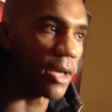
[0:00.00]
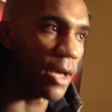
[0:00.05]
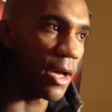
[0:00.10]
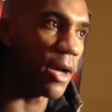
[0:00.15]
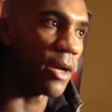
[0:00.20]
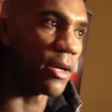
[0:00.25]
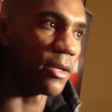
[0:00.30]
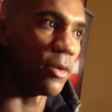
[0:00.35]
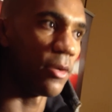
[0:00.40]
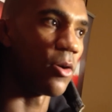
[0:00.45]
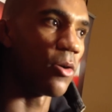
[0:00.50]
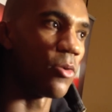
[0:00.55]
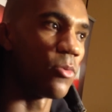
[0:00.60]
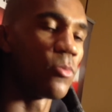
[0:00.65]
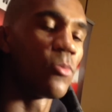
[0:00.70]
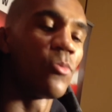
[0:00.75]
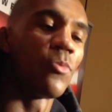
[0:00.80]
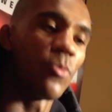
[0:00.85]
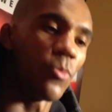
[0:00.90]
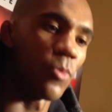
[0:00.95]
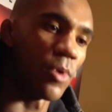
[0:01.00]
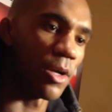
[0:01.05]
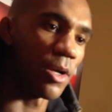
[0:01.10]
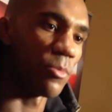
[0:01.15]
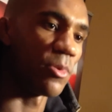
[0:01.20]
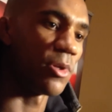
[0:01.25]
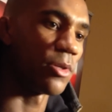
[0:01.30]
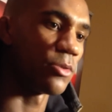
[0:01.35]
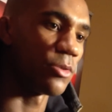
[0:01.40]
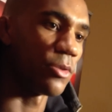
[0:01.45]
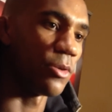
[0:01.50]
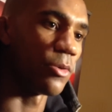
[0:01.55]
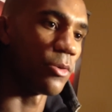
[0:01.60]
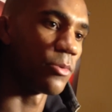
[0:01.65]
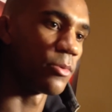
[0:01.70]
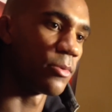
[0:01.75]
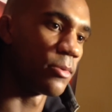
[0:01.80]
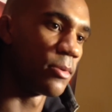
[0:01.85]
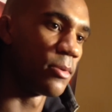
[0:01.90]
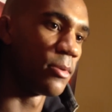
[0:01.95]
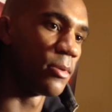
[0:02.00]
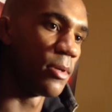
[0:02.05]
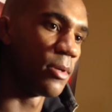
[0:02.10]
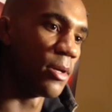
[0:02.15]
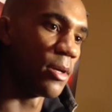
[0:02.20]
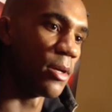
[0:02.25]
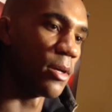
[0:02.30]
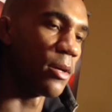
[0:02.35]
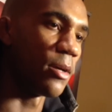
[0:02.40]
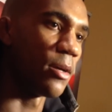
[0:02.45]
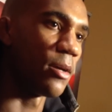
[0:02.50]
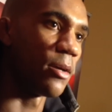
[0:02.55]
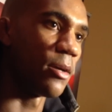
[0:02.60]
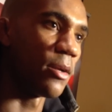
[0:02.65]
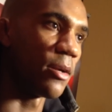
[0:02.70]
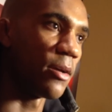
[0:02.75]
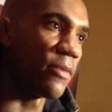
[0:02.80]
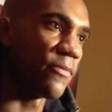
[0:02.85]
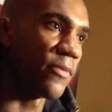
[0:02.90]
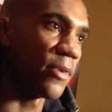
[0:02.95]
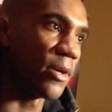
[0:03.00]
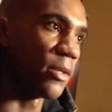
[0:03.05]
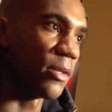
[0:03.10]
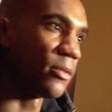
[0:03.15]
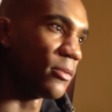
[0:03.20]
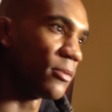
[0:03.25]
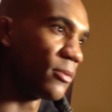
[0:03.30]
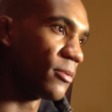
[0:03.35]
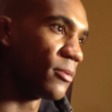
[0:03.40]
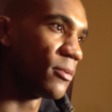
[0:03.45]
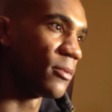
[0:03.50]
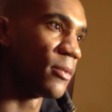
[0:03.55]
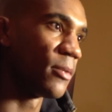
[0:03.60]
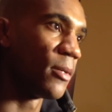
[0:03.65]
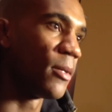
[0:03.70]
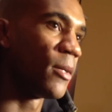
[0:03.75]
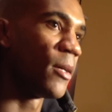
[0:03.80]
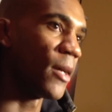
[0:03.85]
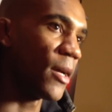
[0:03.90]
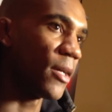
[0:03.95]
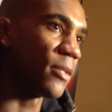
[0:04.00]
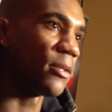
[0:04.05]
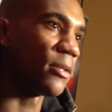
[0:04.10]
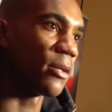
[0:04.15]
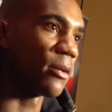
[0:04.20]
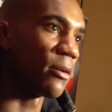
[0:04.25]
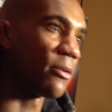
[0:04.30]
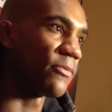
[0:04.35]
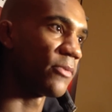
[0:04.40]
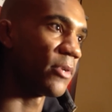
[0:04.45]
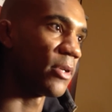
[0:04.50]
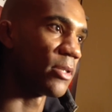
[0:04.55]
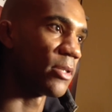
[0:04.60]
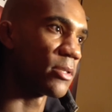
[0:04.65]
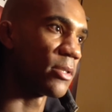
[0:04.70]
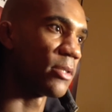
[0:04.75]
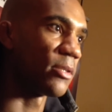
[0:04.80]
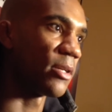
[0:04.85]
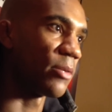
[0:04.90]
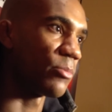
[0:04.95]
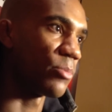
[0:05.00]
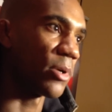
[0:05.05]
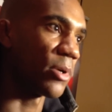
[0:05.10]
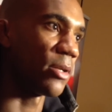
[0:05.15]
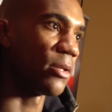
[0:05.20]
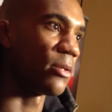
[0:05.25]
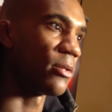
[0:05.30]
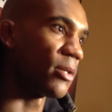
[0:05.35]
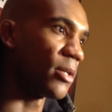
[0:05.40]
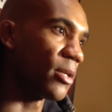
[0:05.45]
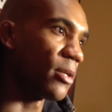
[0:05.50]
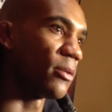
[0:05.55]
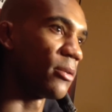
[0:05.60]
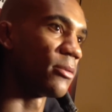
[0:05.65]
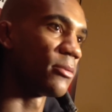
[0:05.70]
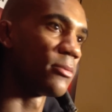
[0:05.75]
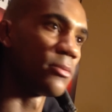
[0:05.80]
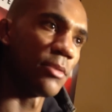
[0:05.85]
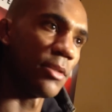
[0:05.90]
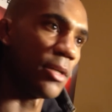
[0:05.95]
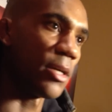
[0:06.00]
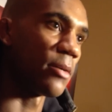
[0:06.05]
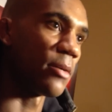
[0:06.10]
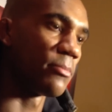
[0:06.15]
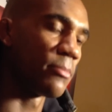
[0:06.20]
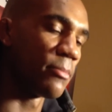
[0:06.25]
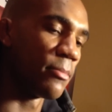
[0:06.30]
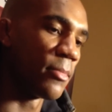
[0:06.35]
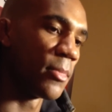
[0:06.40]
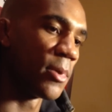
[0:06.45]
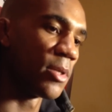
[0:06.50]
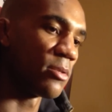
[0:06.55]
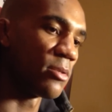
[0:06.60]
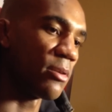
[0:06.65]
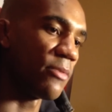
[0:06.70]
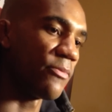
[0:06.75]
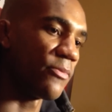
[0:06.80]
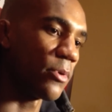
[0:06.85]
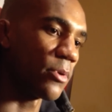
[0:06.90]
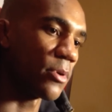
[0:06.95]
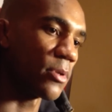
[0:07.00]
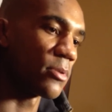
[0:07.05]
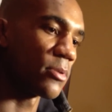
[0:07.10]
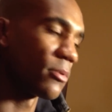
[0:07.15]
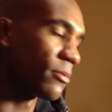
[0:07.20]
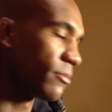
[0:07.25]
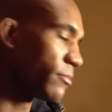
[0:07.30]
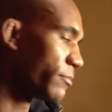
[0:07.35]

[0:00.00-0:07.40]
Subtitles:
I know what I'm there to do. And I take confidence and take pride in that and stay focused.